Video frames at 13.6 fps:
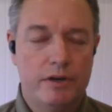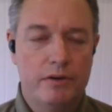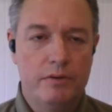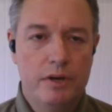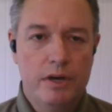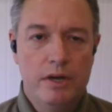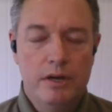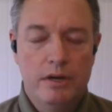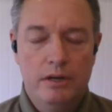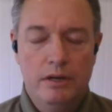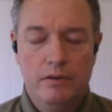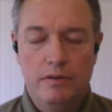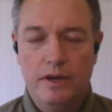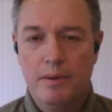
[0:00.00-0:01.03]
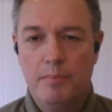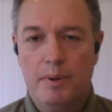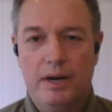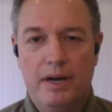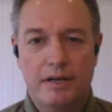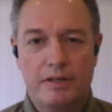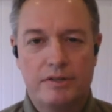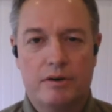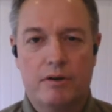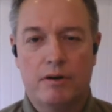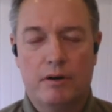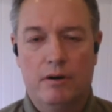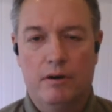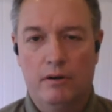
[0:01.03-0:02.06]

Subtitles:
So, the impacts are